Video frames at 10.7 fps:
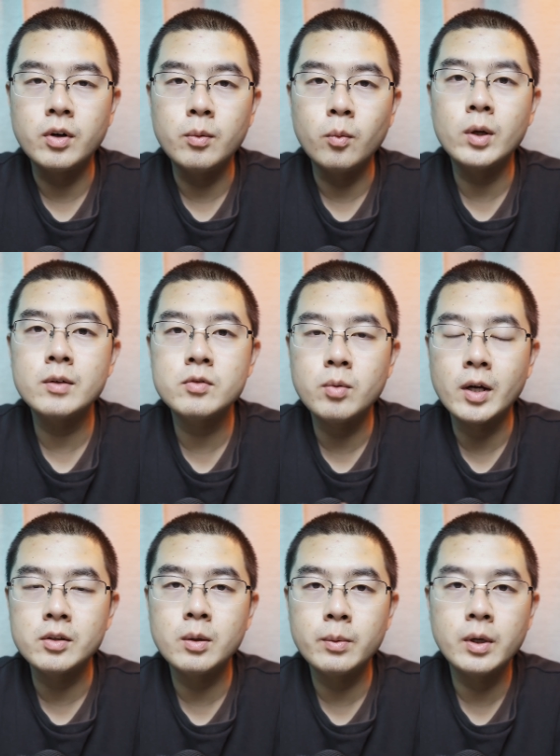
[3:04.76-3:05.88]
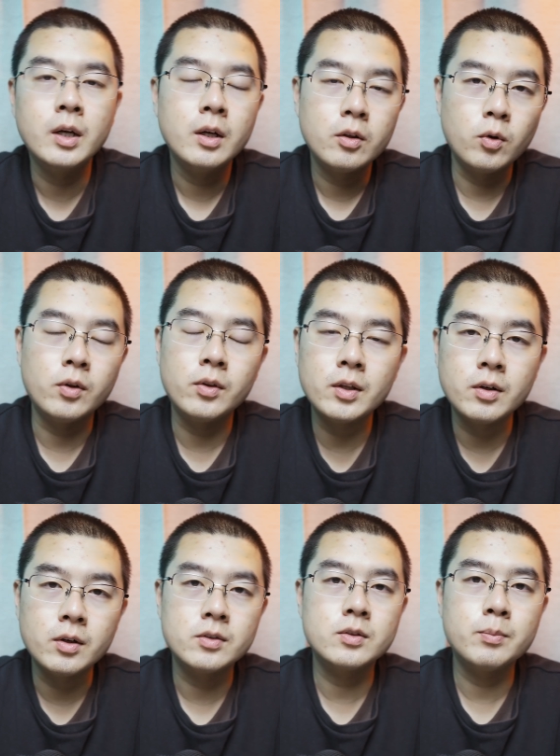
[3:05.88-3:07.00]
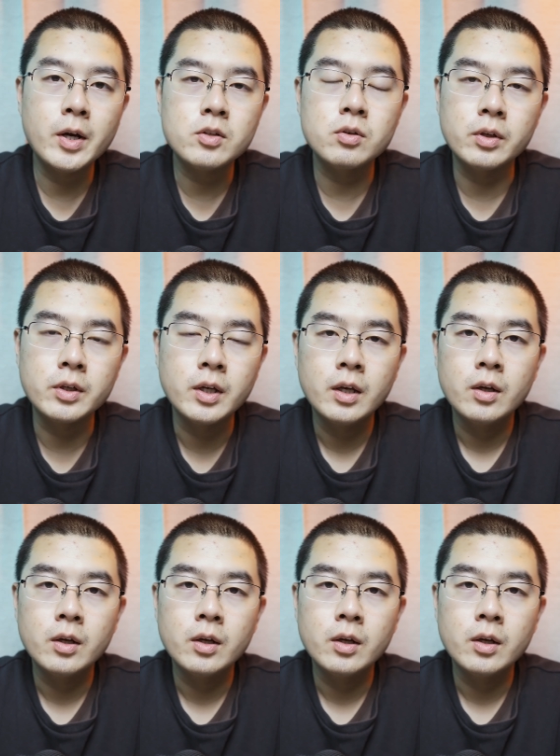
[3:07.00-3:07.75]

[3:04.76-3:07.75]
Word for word: from one of the criteria to another, especially